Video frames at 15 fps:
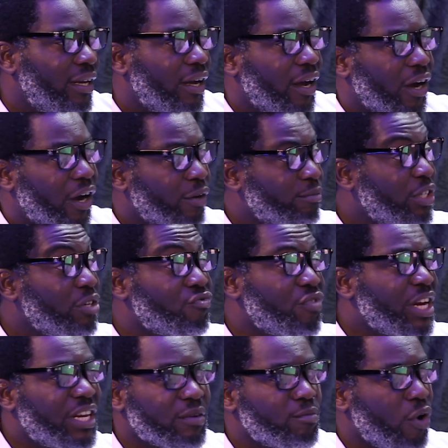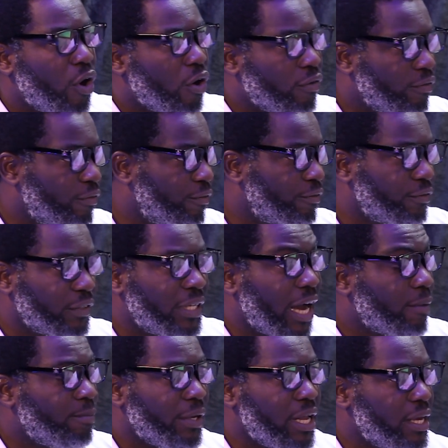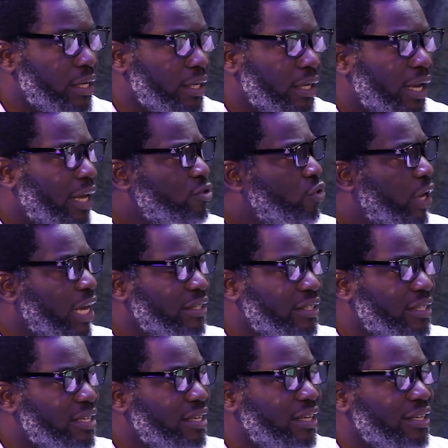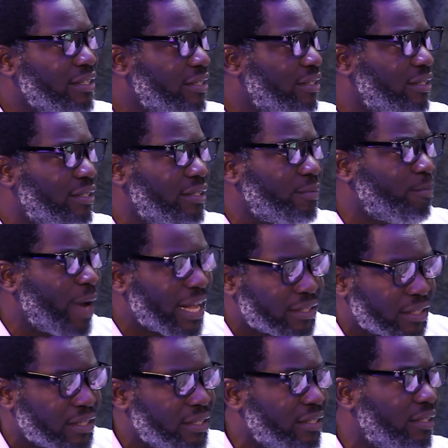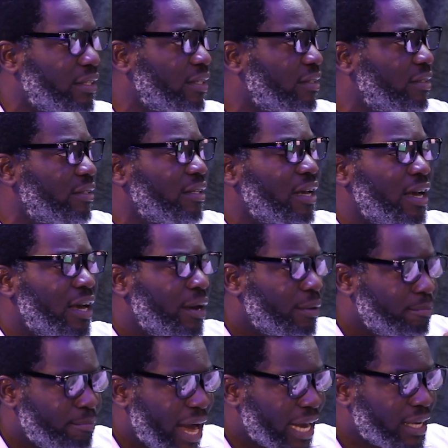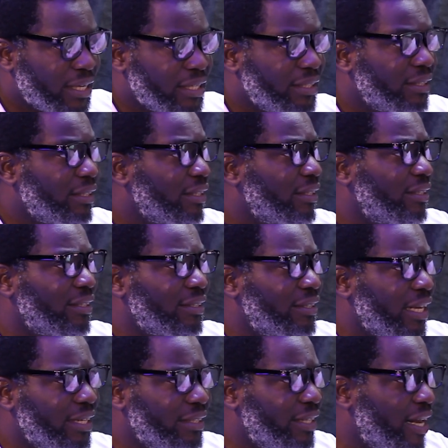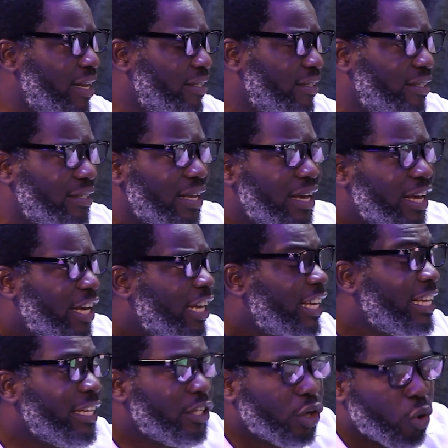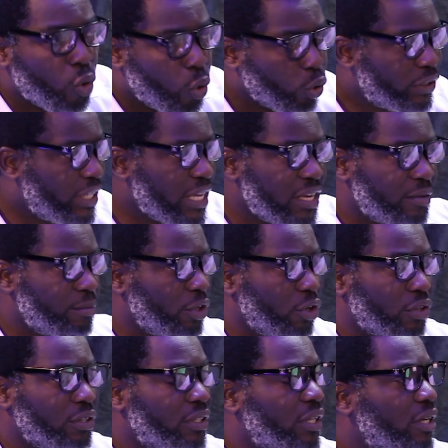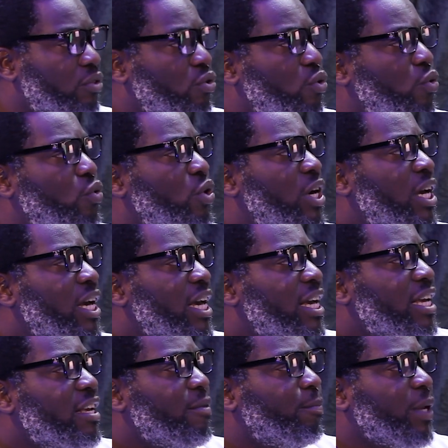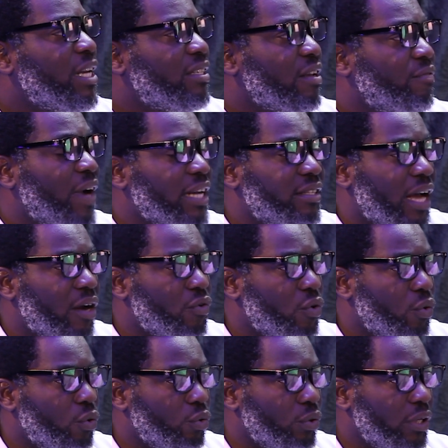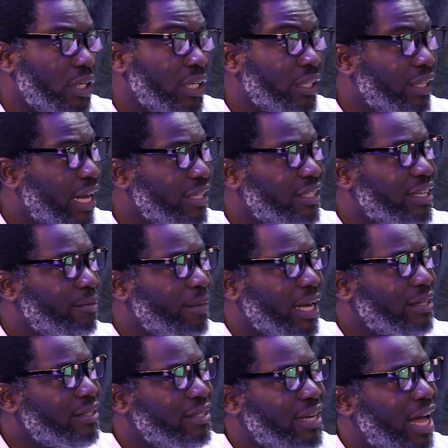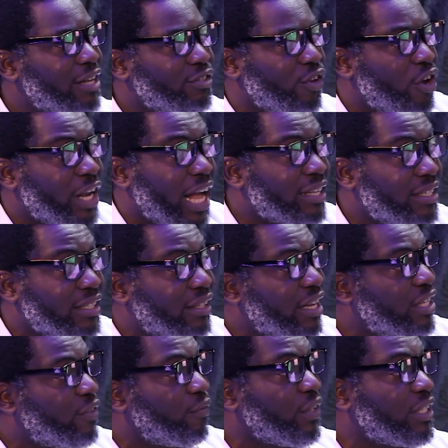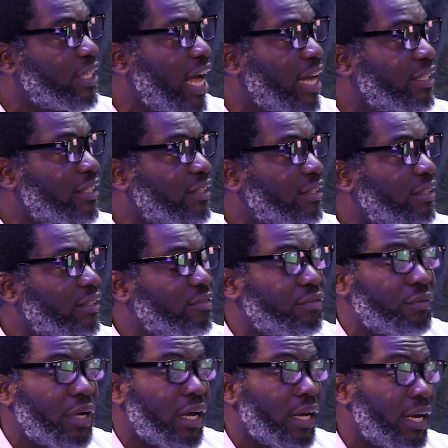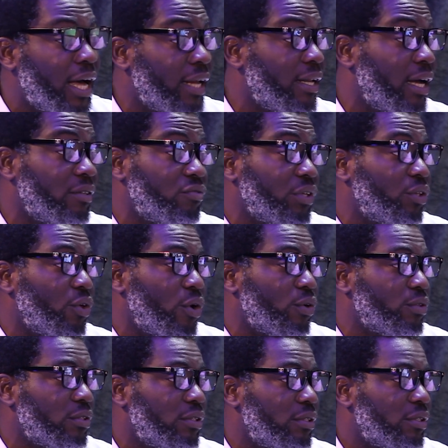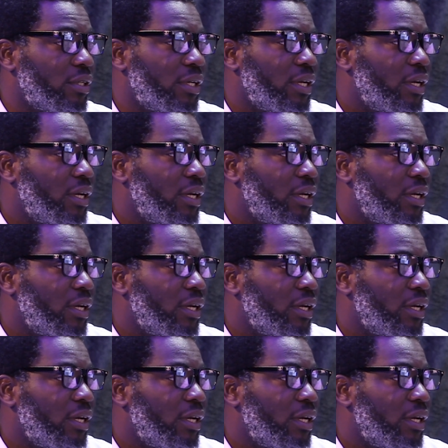rhythm of their play. You can see his passes, his marking, his intelligence in the whole team. You understand? So he plays a vital role in that team. And as long as he stays fit and Haaland returns,